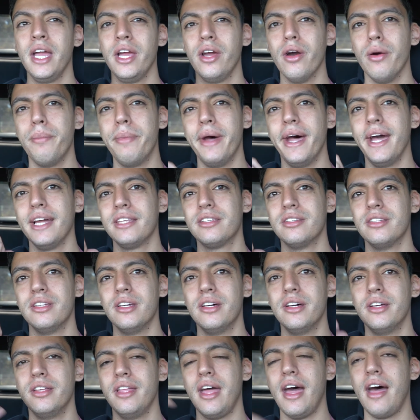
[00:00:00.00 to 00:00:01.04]
Go back to
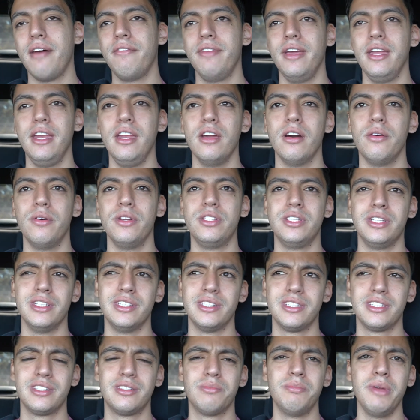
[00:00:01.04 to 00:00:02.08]
the video, which
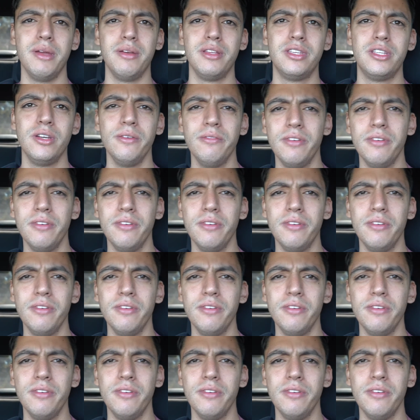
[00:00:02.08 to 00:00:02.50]
is maybe two